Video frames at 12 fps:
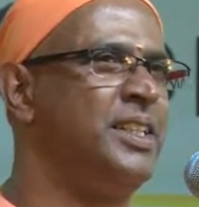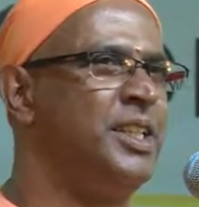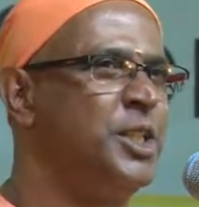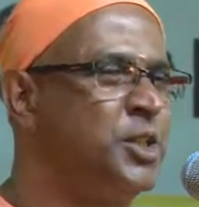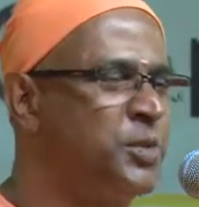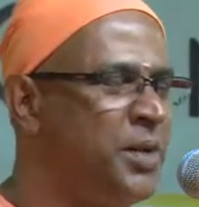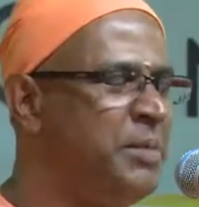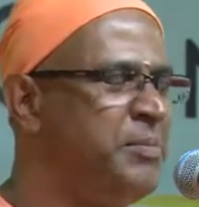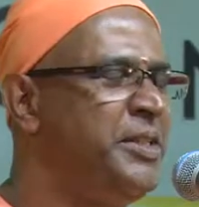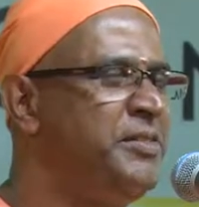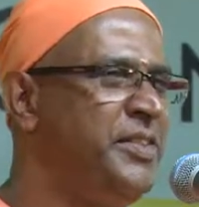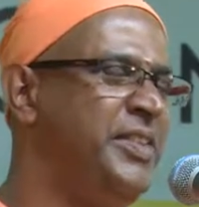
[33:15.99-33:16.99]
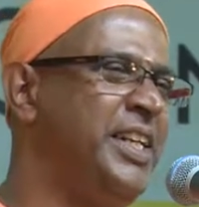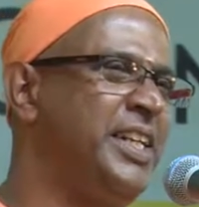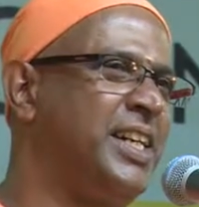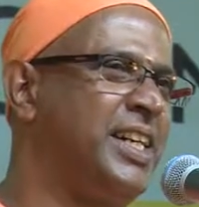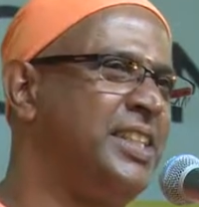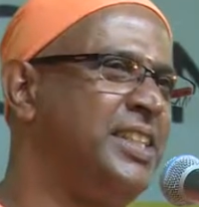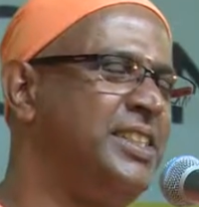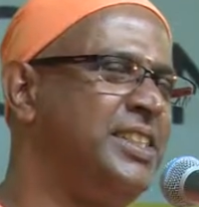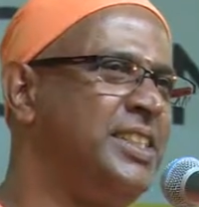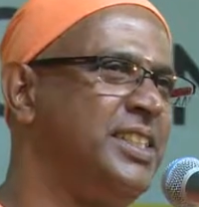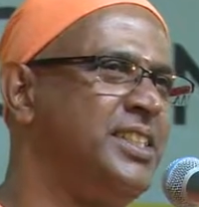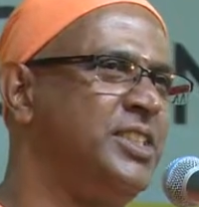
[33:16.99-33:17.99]
Swami Vivekanand
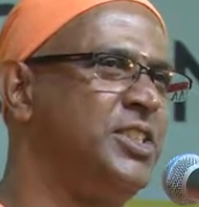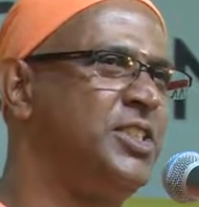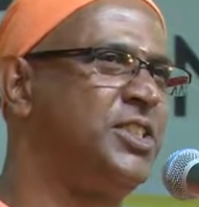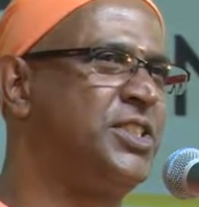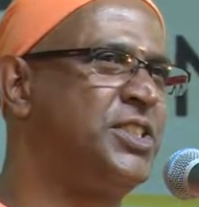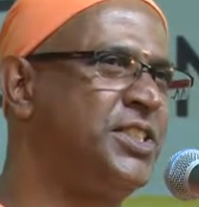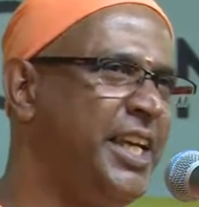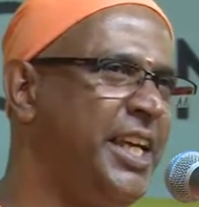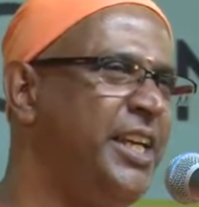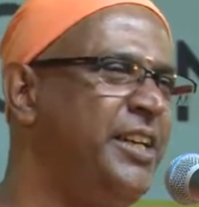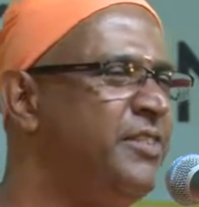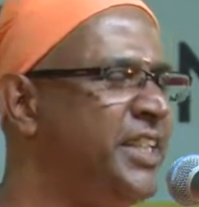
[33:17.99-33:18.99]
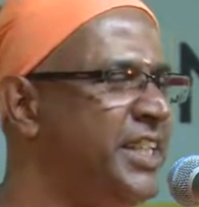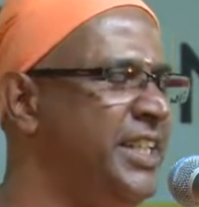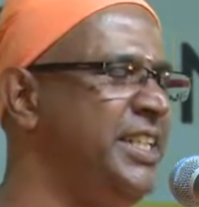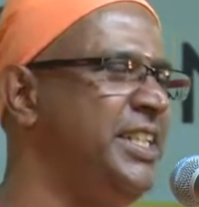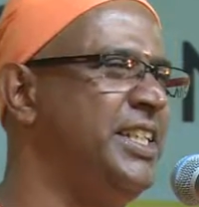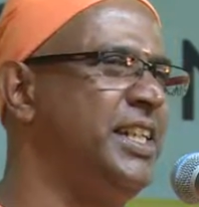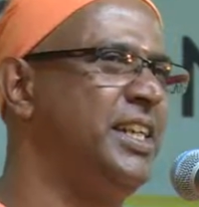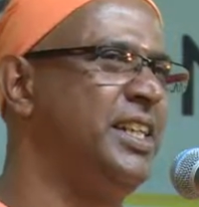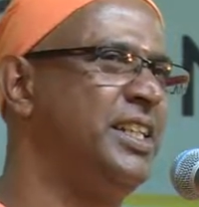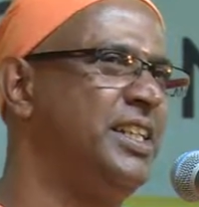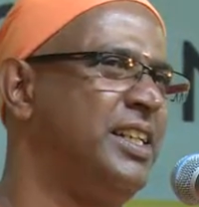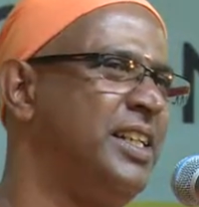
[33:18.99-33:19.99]
saved India
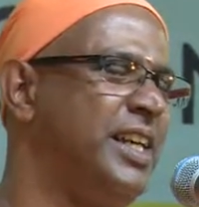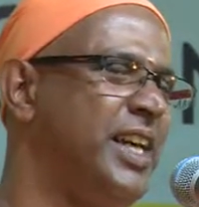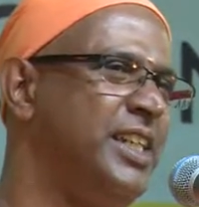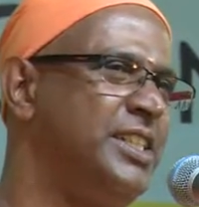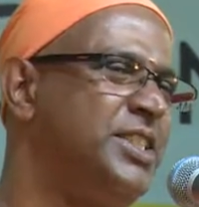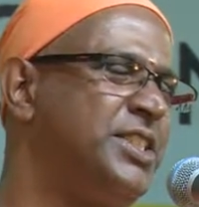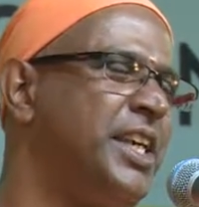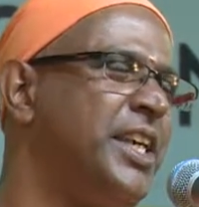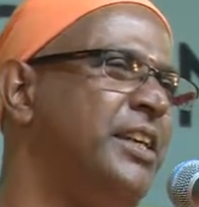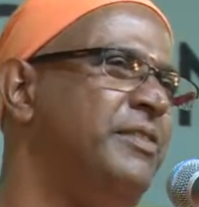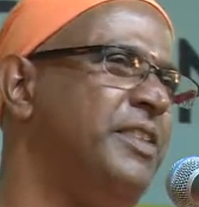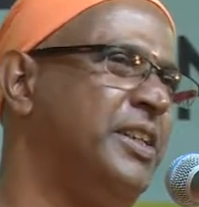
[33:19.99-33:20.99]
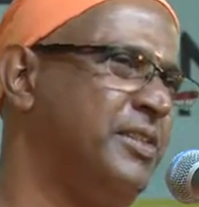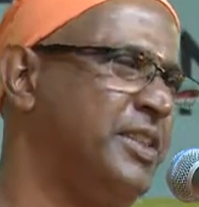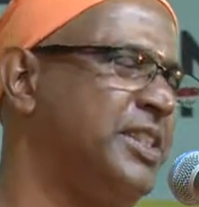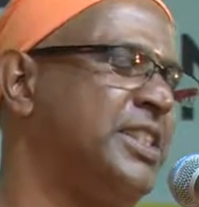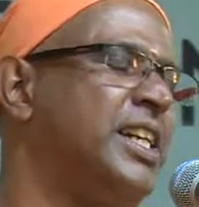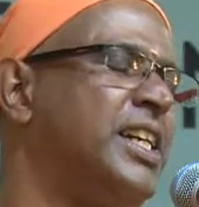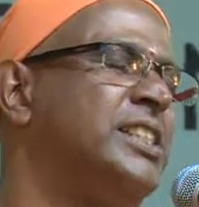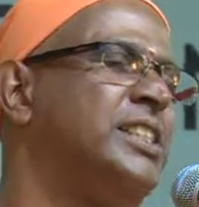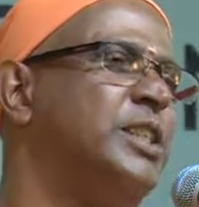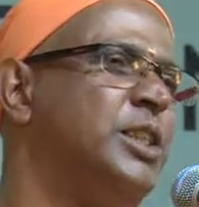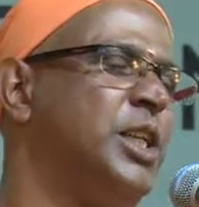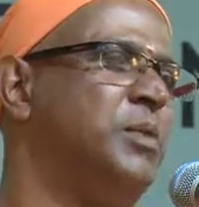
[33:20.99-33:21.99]
and saved our
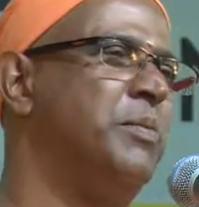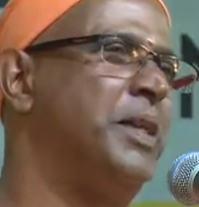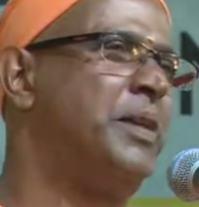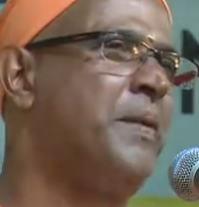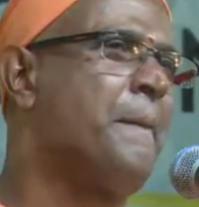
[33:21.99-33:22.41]
Sanatan Dharma.